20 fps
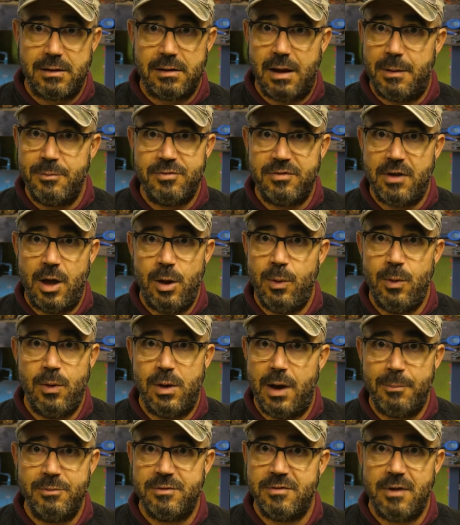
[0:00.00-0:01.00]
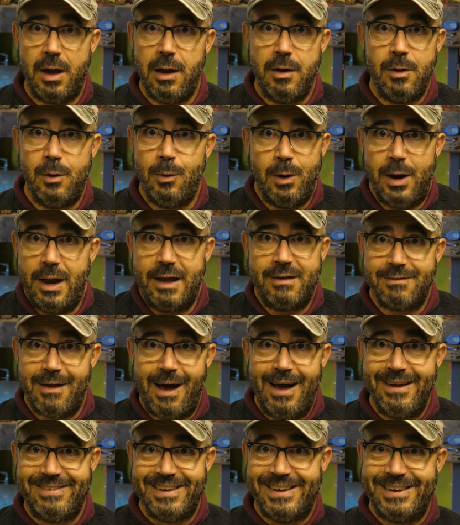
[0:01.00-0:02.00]
I'm so
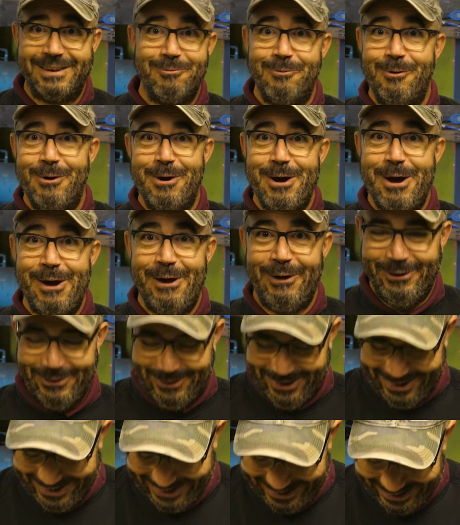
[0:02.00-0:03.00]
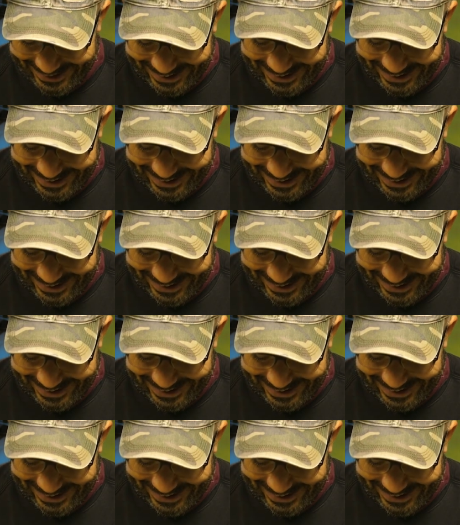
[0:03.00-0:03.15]
excited. Woo-hoo!